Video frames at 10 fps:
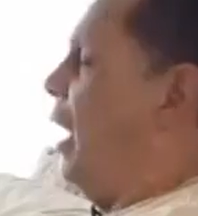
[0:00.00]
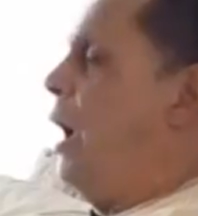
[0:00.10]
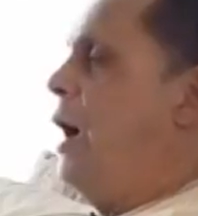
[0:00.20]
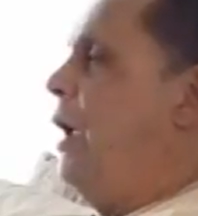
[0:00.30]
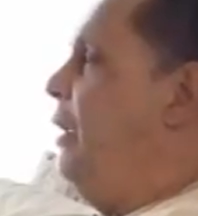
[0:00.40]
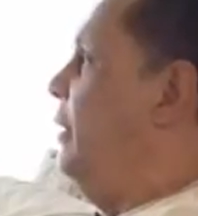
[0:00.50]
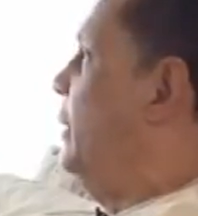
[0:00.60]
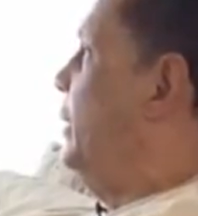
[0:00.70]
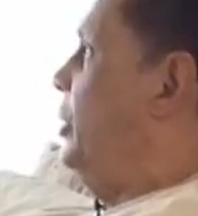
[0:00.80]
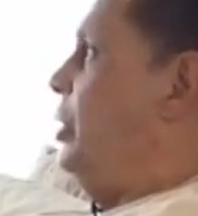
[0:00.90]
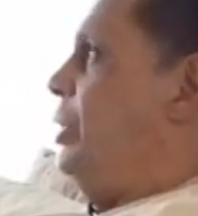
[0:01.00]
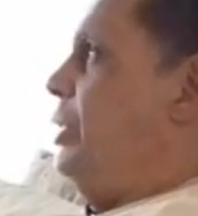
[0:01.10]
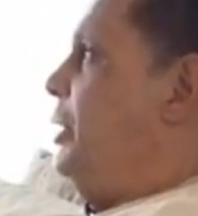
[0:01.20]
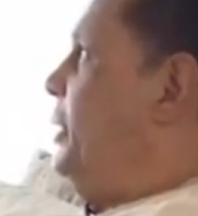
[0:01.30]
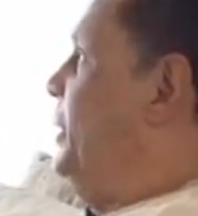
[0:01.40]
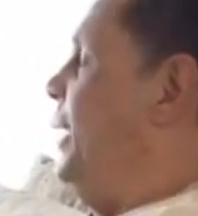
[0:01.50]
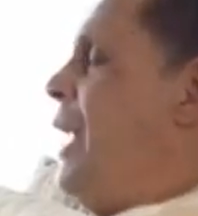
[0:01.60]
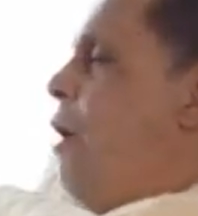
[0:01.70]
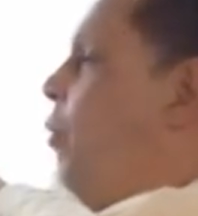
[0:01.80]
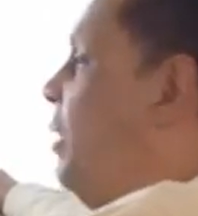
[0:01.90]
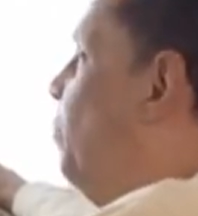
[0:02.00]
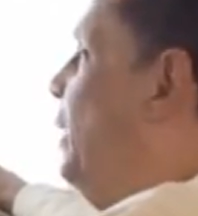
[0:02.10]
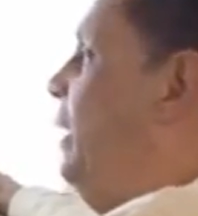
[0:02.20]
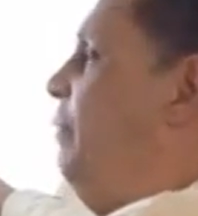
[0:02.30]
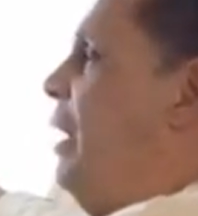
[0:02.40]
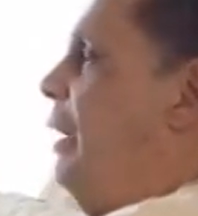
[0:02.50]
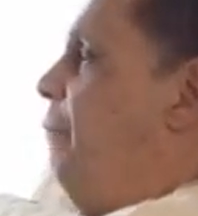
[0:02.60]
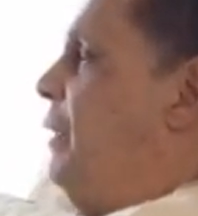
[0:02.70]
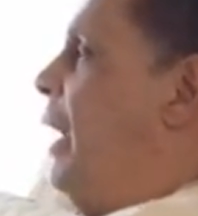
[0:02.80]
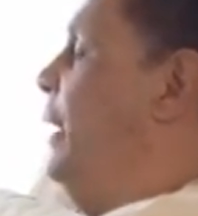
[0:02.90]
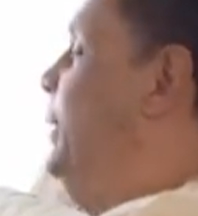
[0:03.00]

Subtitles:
I did not want to believe that. I